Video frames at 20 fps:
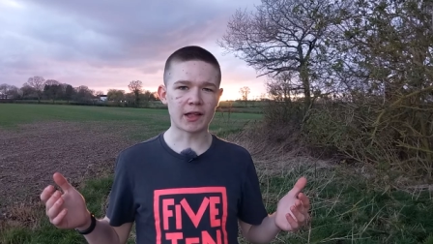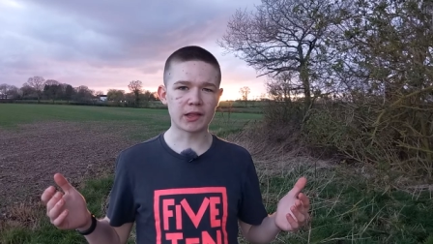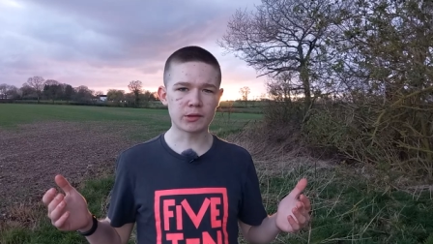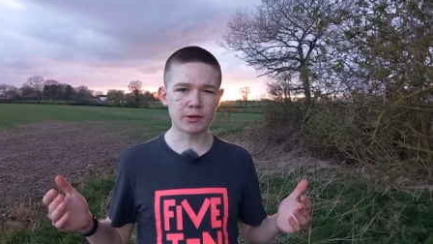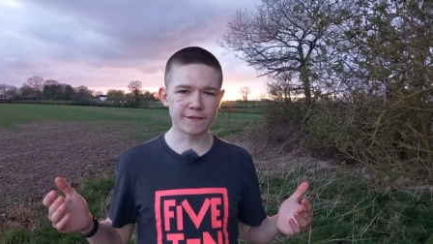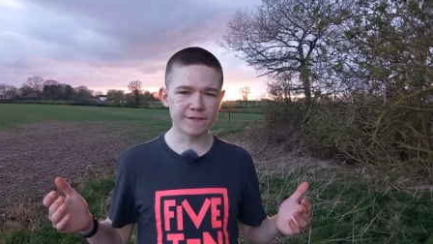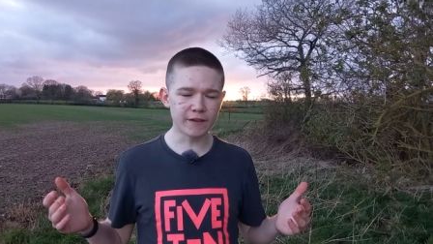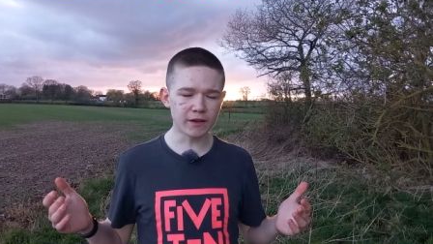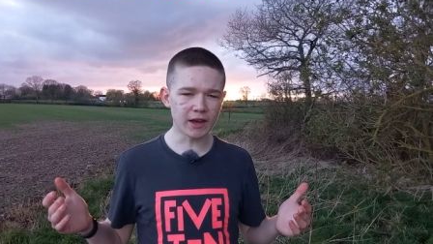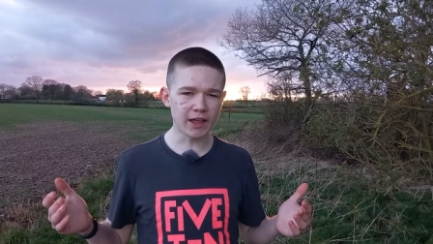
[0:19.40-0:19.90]
And
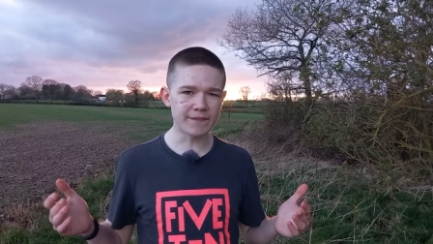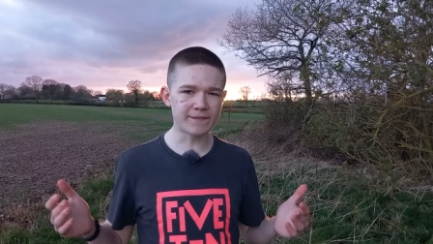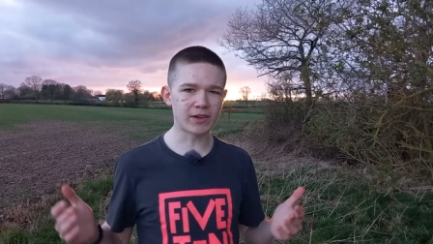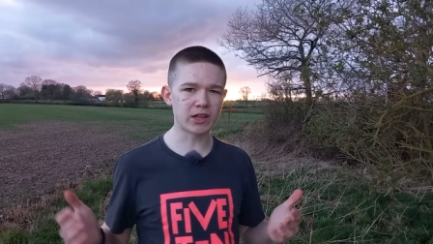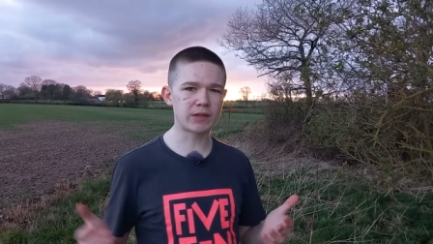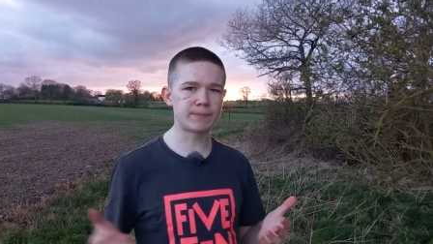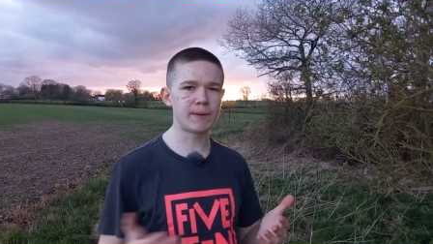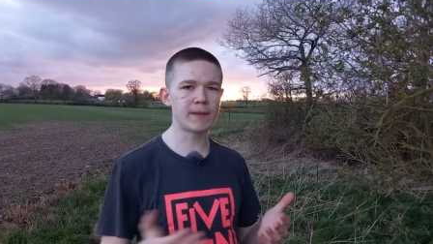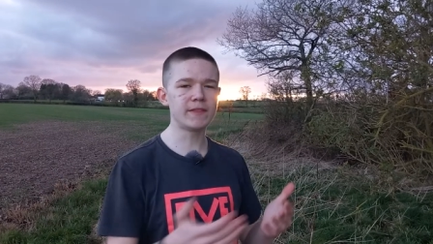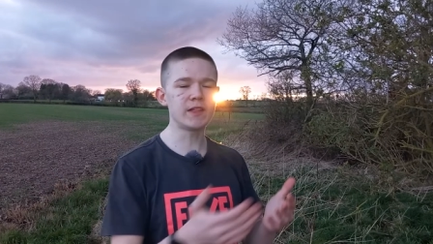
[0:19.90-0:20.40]
so I feel like if I
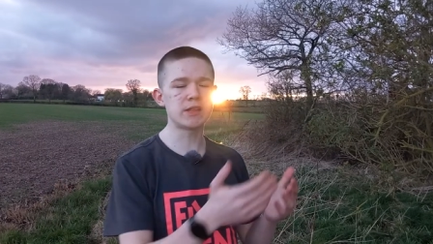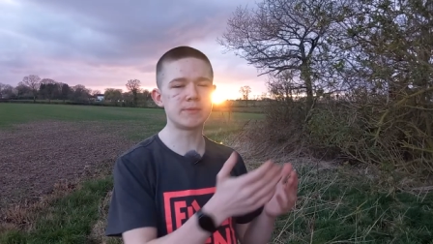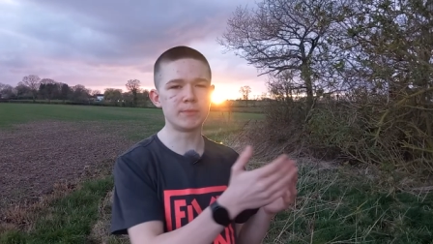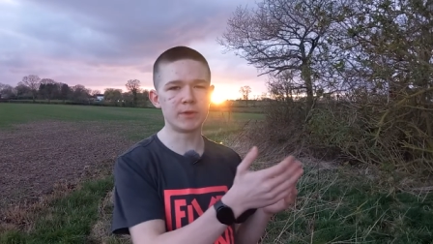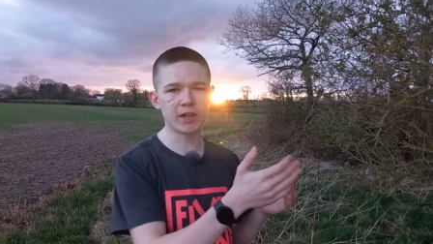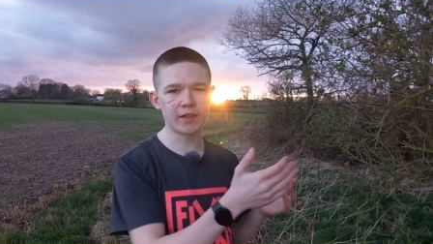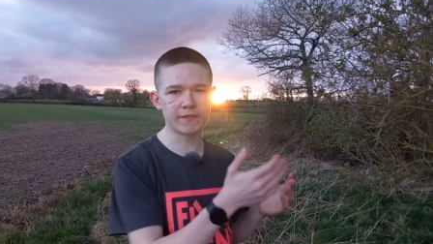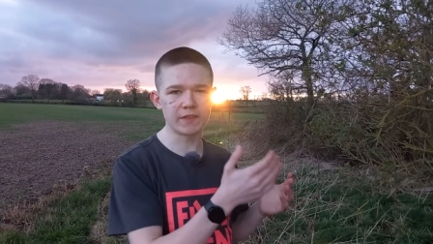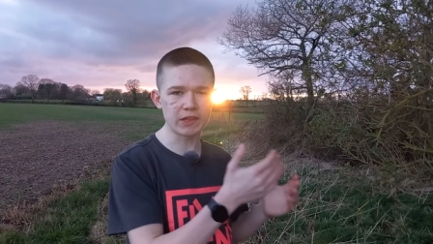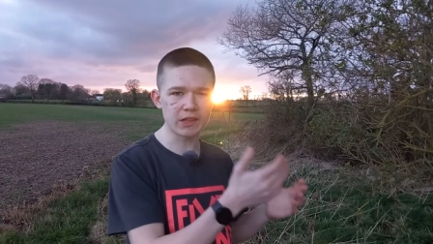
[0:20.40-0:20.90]
spend this
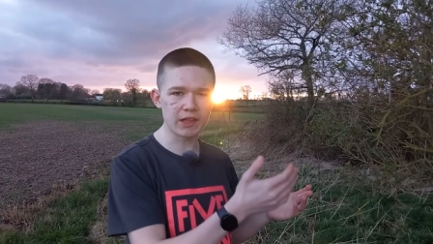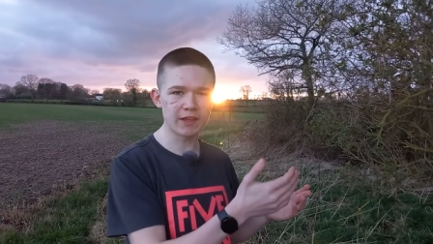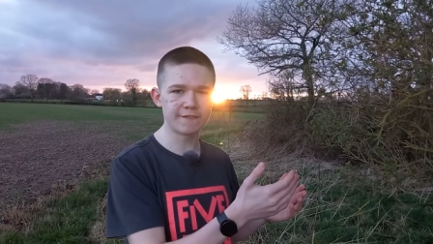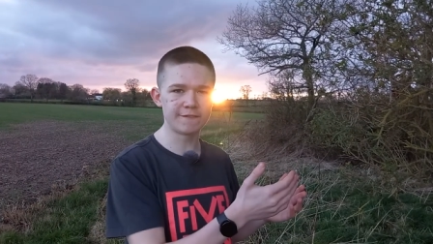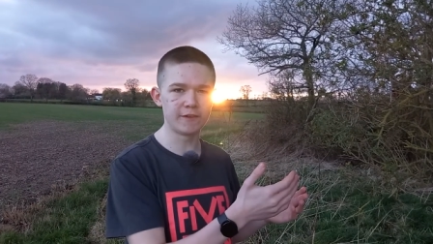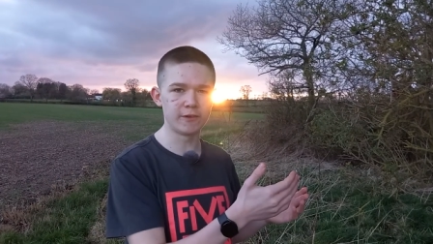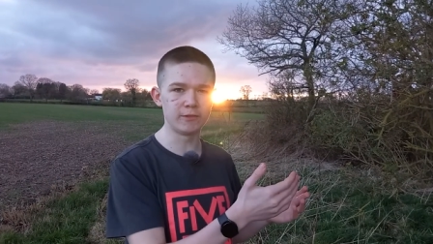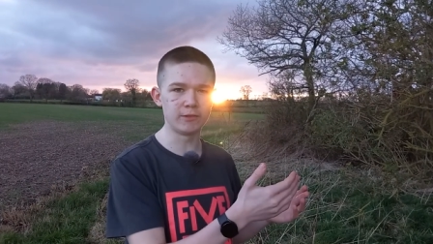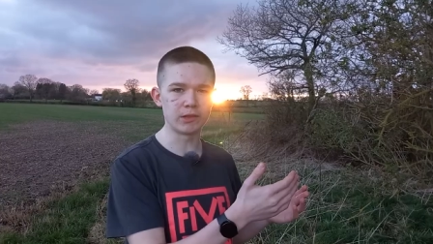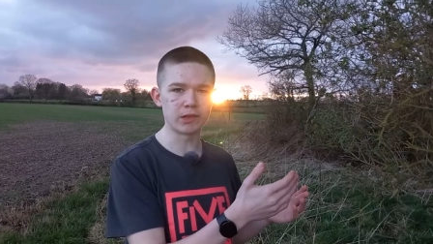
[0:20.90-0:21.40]
money on these
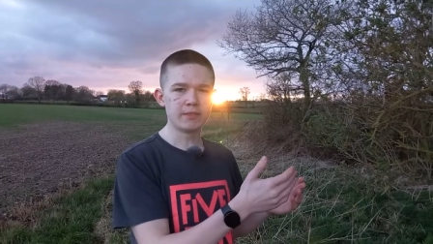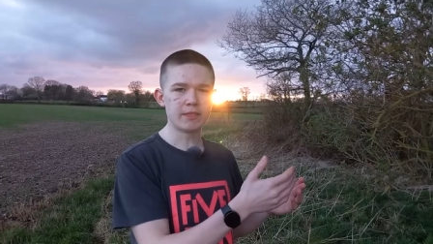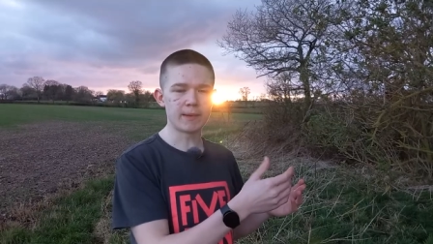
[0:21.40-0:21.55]
earphones,